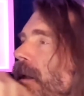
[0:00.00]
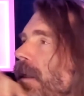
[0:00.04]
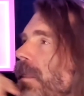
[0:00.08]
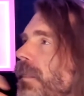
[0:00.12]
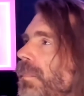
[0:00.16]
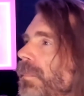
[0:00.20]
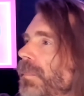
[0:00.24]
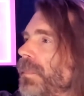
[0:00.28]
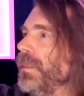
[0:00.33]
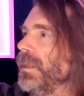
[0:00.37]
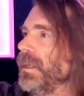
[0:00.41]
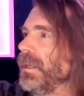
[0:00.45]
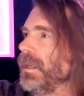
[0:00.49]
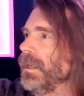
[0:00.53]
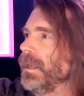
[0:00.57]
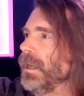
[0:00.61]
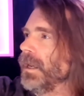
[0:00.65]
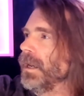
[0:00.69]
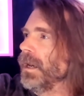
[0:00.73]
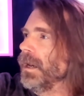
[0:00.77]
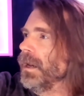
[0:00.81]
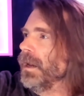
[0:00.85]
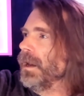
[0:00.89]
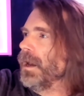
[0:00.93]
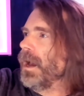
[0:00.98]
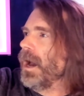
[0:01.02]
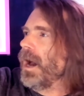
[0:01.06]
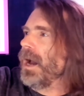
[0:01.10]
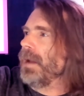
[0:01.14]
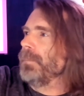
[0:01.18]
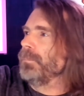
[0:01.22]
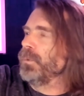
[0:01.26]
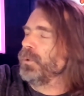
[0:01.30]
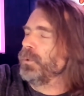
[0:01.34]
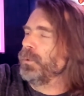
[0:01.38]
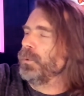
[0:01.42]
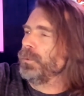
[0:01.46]
I
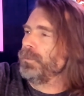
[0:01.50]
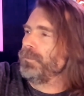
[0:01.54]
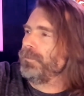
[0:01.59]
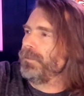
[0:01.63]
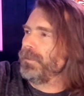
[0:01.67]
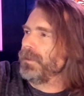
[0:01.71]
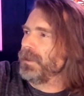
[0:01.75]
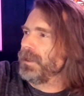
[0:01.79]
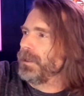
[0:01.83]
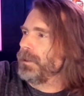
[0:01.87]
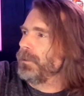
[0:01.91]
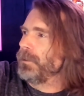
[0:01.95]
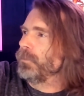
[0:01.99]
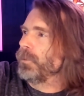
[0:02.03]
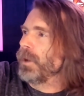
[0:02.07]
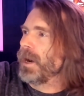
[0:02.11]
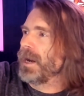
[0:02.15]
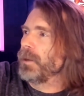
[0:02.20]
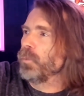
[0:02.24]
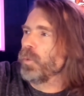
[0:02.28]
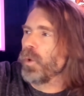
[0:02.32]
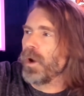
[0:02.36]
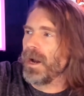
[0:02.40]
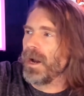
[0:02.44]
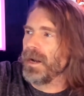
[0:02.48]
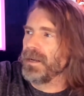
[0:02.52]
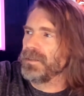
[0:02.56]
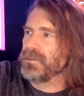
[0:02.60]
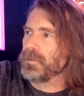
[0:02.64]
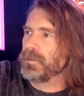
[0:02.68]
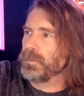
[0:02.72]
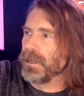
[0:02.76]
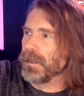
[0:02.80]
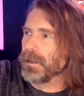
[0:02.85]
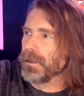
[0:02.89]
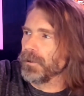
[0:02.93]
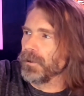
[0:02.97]
move the right wide
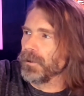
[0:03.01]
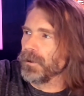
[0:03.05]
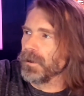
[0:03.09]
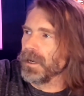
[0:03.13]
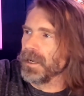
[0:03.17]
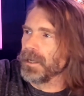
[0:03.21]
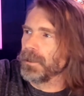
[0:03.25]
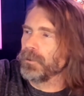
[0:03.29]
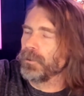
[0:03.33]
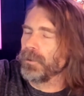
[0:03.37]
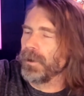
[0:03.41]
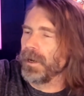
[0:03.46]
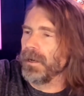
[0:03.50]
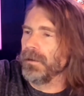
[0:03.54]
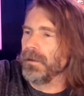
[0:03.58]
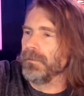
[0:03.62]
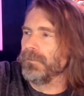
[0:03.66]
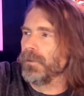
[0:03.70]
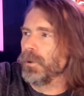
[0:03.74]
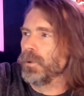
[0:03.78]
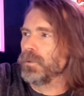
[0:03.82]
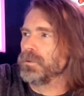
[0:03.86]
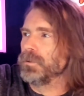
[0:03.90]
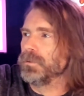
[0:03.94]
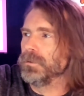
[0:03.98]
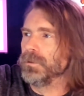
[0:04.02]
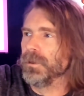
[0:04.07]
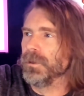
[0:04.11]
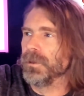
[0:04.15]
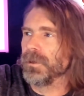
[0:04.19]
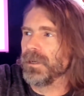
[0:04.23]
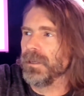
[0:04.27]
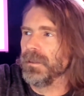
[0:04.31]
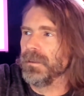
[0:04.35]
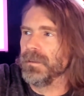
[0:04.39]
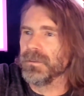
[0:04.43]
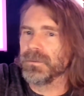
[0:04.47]
speaker and I create a vocal
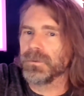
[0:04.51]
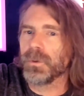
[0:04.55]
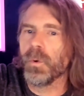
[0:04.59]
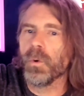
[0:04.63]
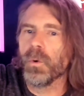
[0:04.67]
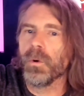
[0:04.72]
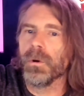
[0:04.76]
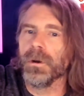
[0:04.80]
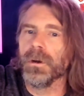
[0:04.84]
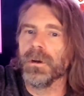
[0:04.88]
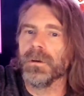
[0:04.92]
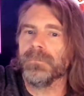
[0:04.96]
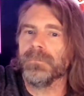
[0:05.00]
nook in this corner.